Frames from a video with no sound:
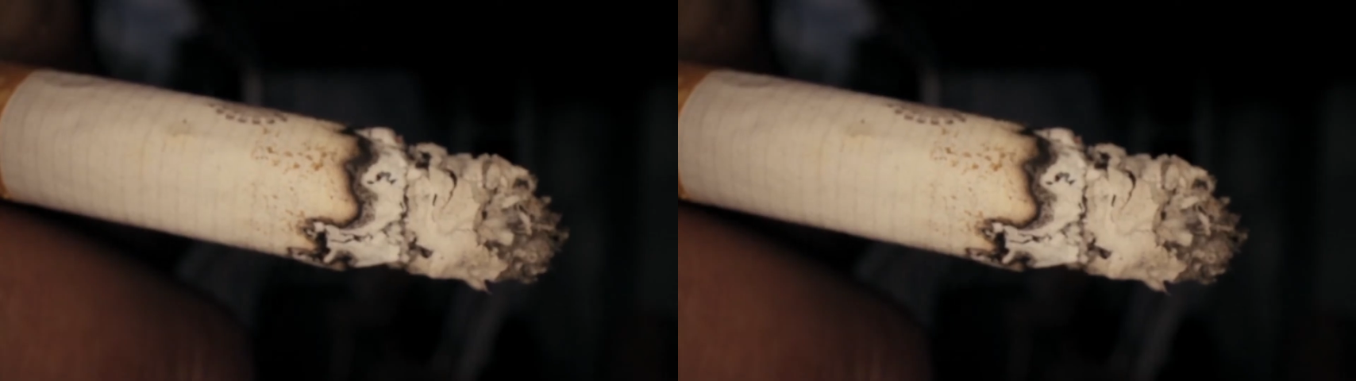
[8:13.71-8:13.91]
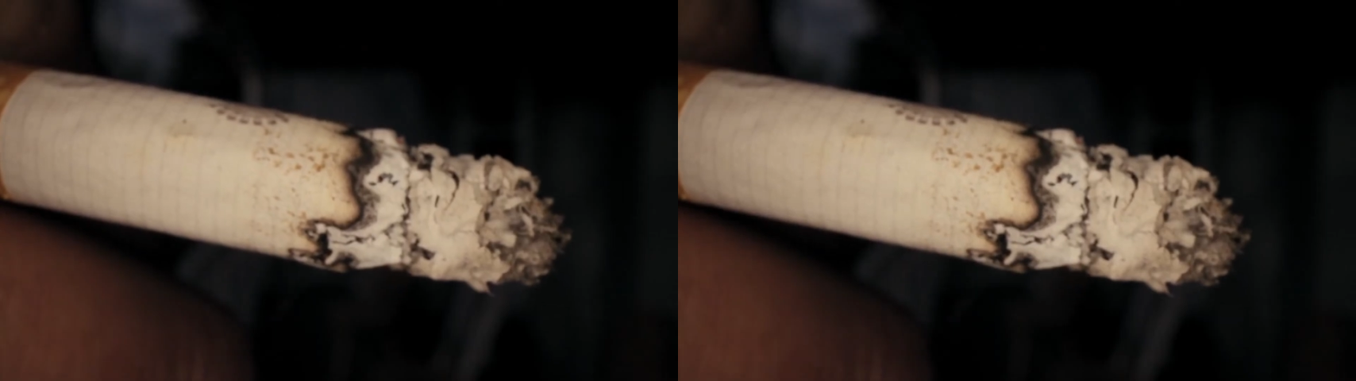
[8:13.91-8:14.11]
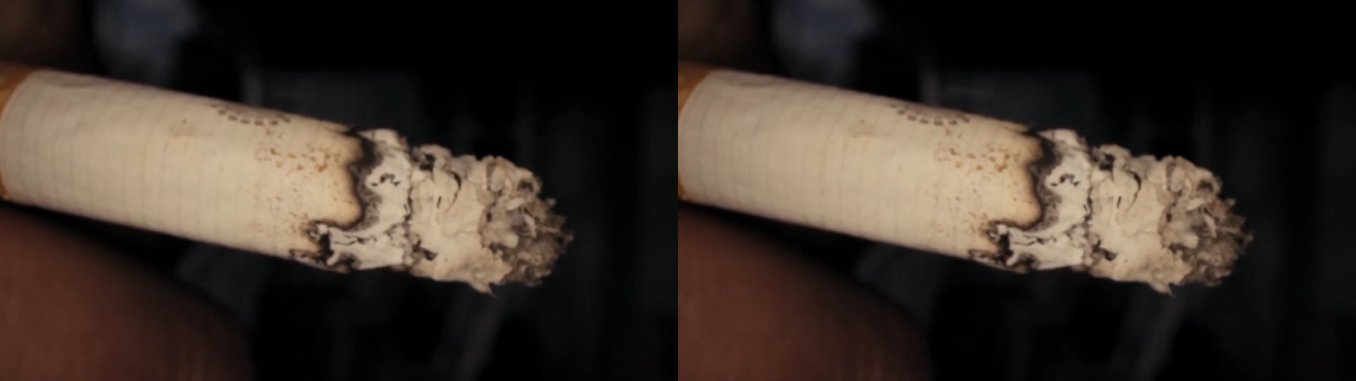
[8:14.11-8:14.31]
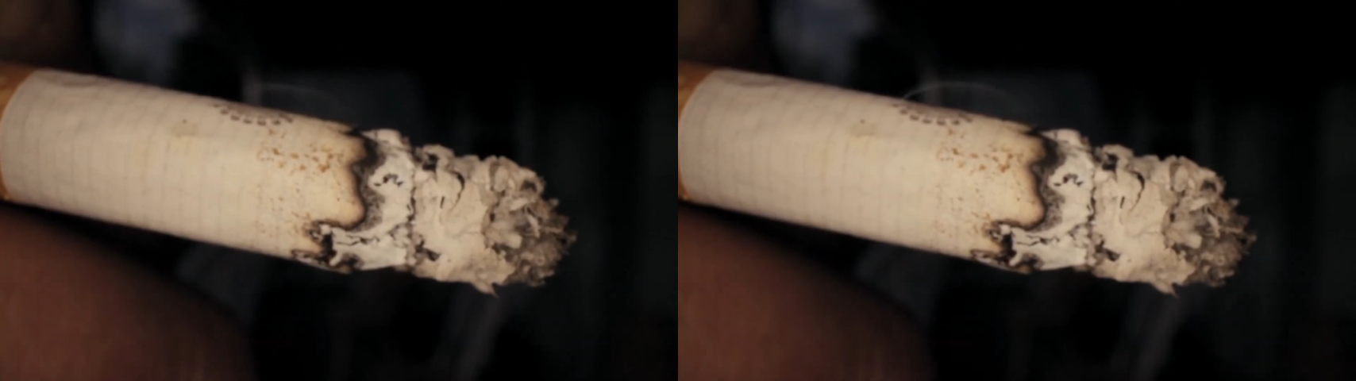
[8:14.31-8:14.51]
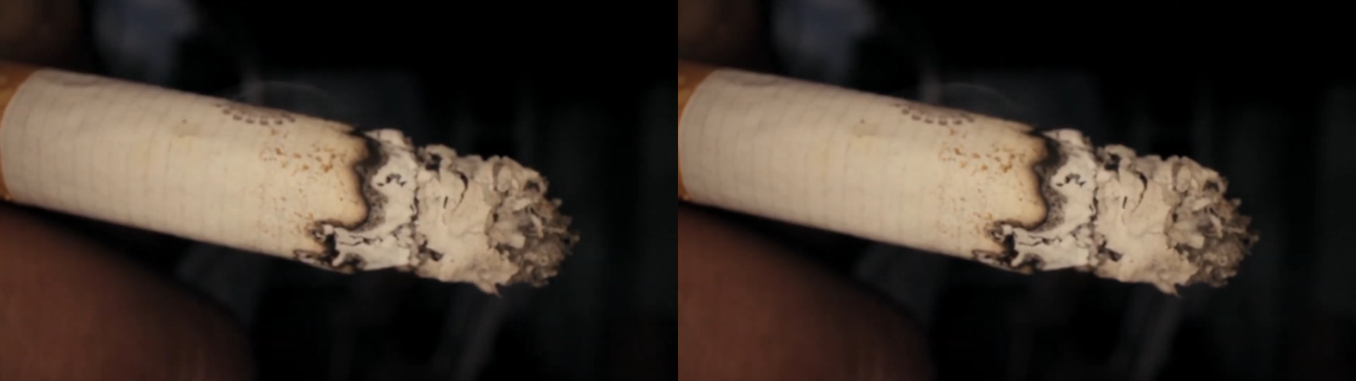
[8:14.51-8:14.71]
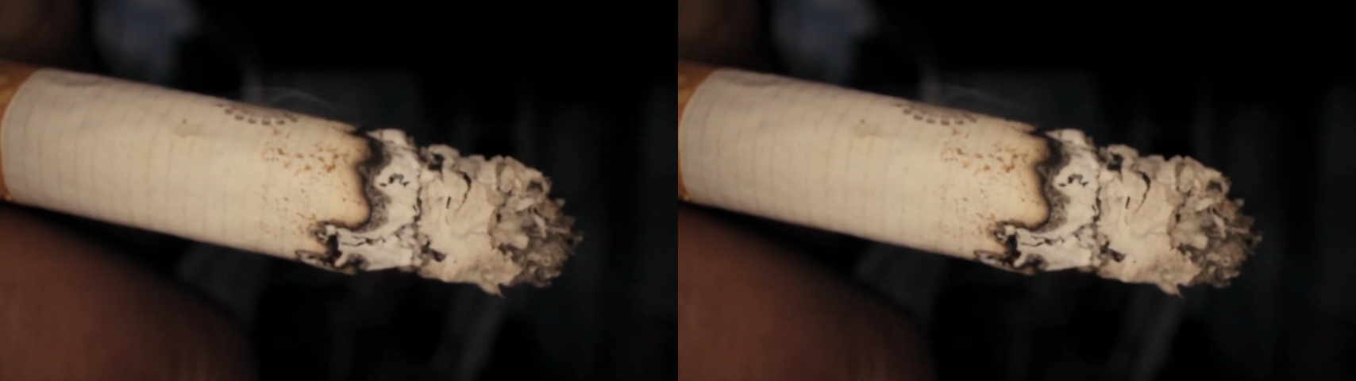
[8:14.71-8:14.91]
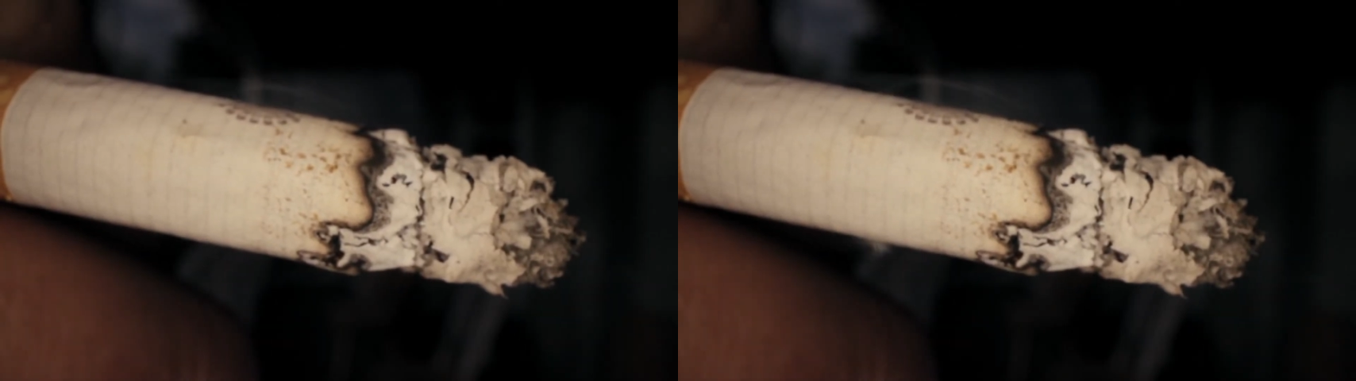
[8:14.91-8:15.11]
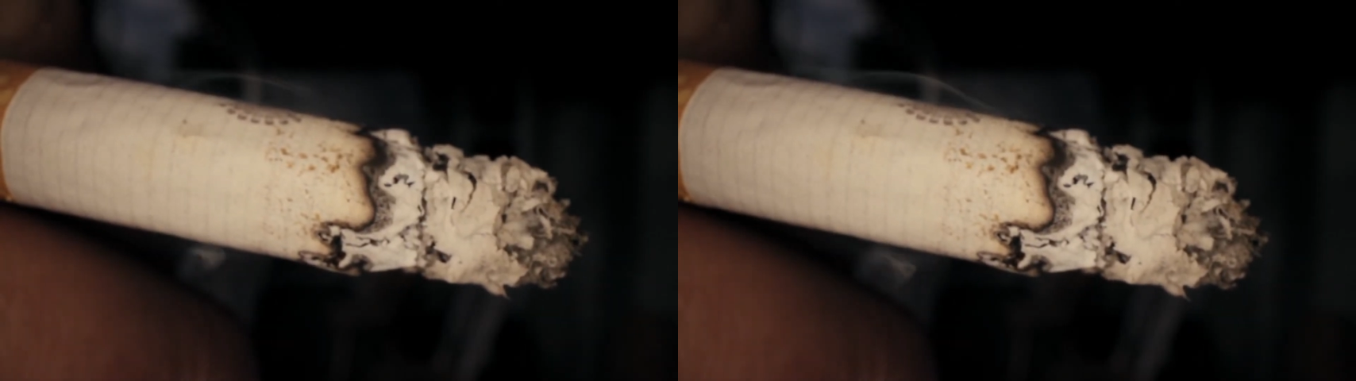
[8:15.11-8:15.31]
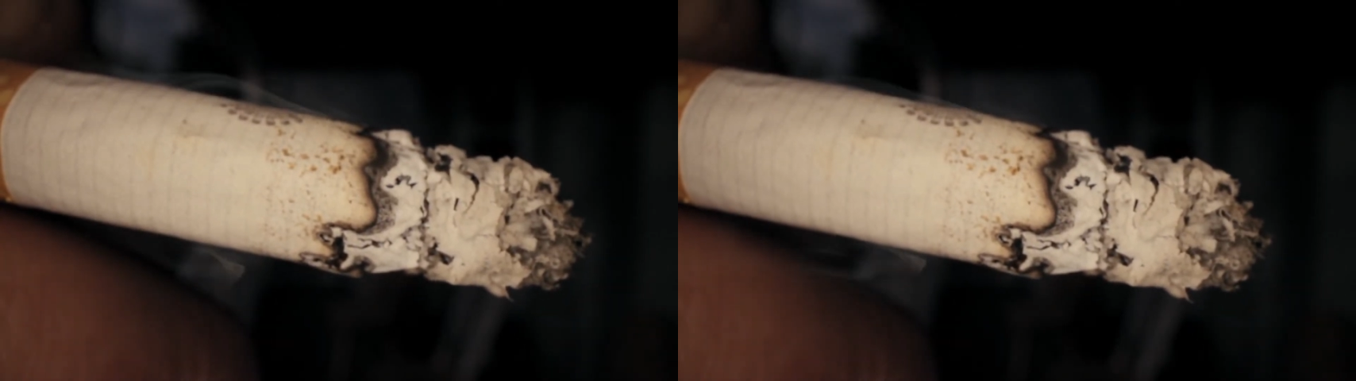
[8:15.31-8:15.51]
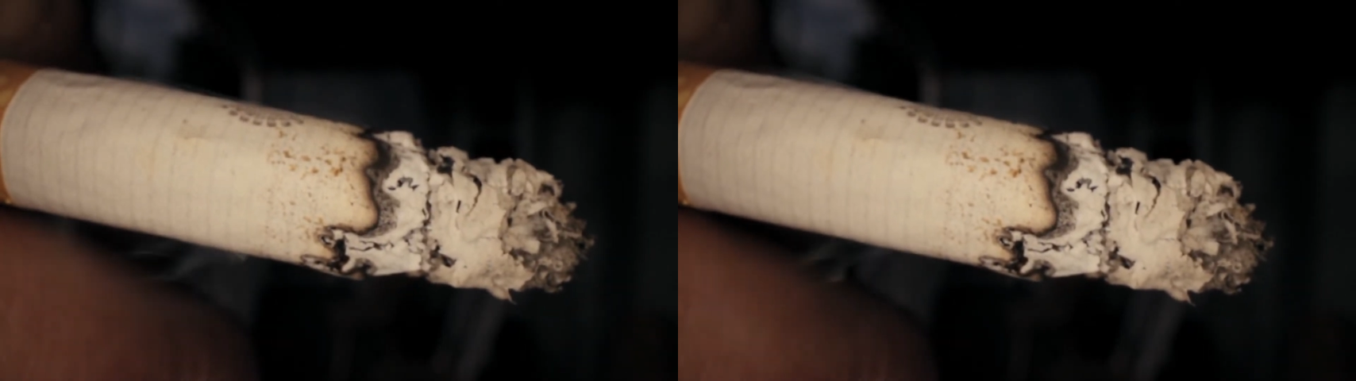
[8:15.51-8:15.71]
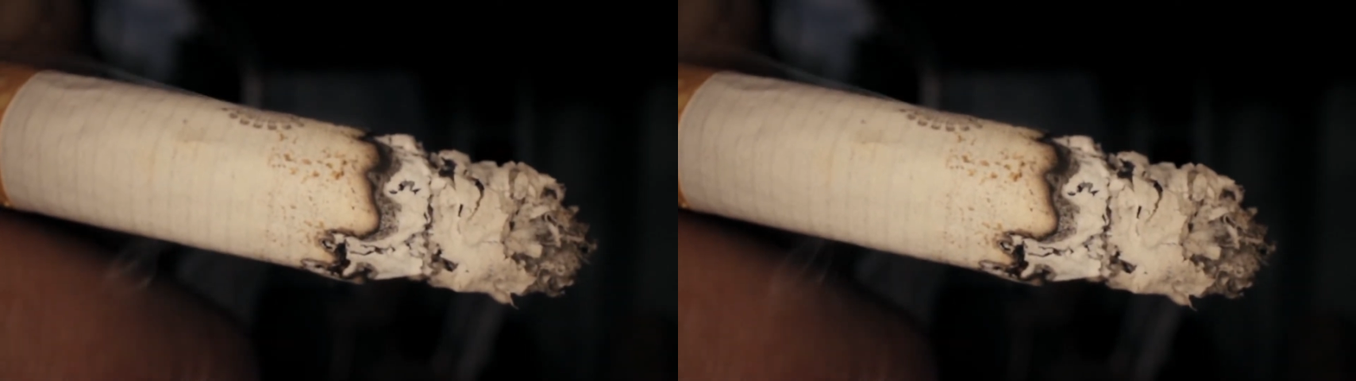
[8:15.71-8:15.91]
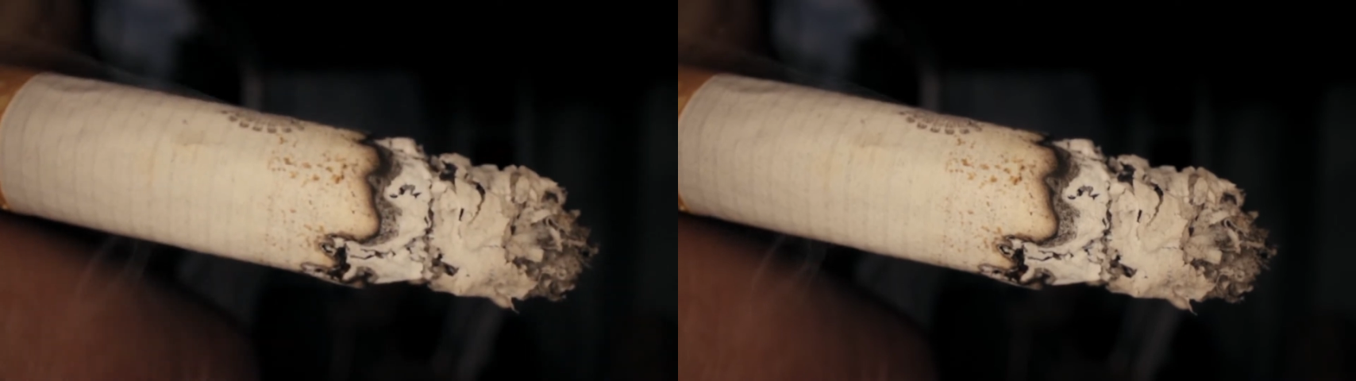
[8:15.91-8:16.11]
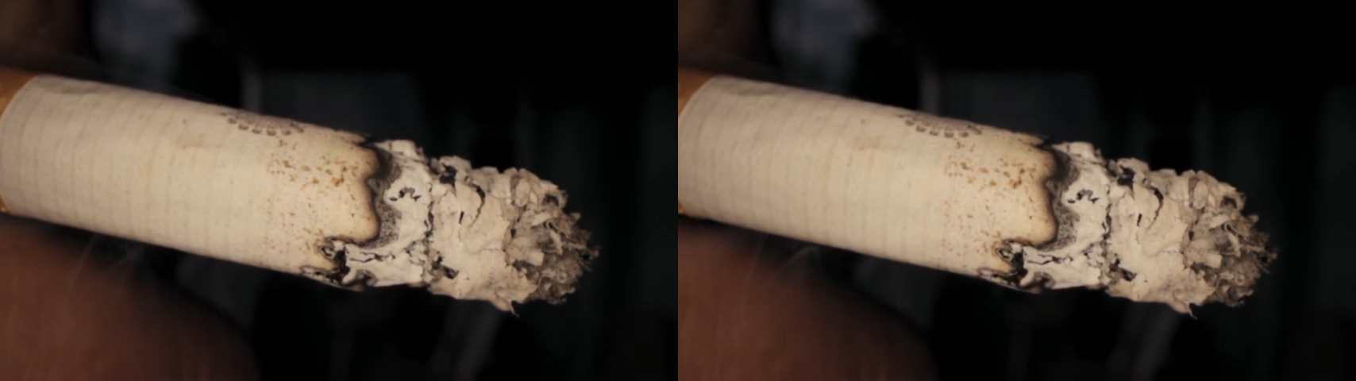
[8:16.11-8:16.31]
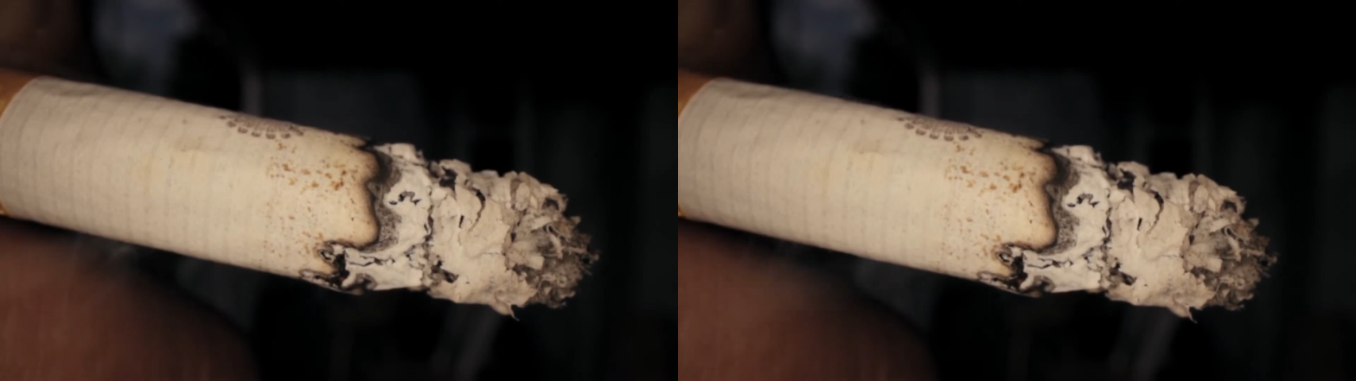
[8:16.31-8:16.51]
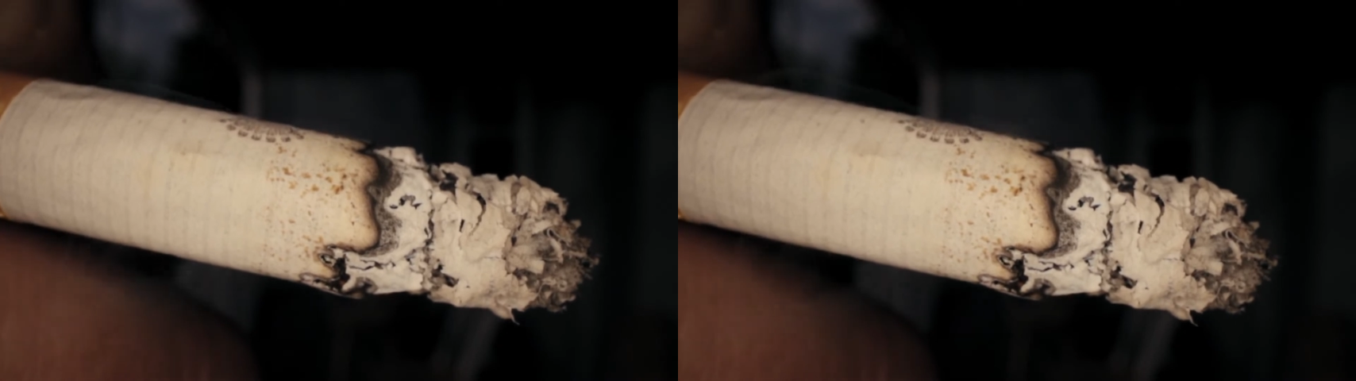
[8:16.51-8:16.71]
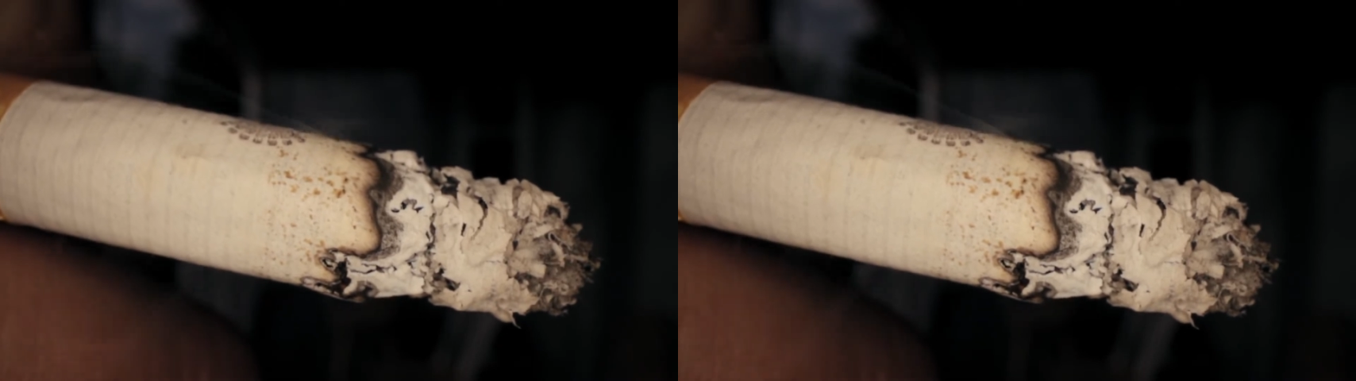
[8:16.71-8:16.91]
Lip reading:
[unreadable: no face in view]